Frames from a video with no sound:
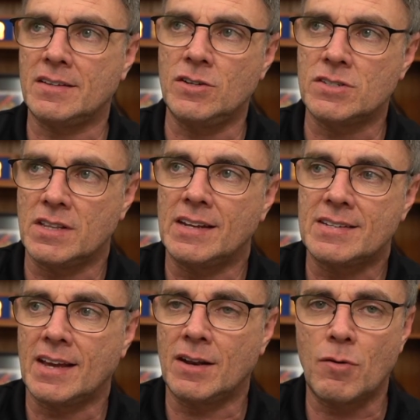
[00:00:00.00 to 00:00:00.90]
Usually they
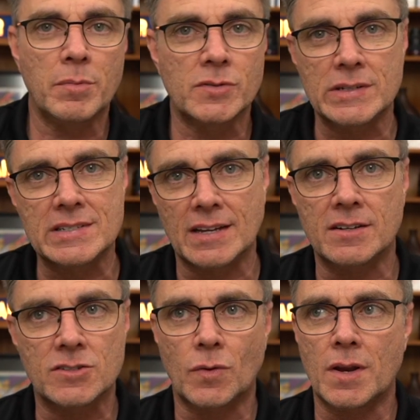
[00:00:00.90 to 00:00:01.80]
take anywhere between 10
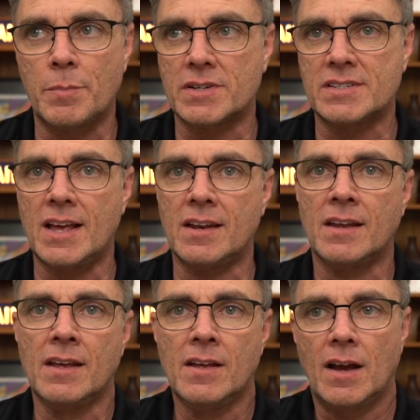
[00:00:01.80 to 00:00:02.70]
and 20%
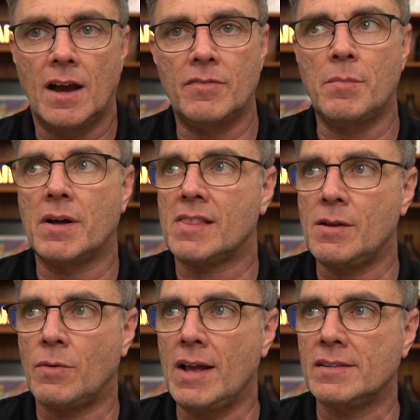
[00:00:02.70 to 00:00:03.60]
of the monthly
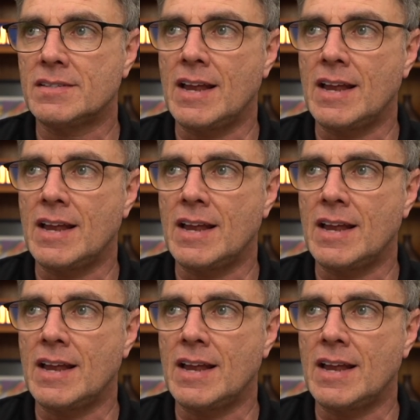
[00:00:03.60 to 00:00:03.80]
rents.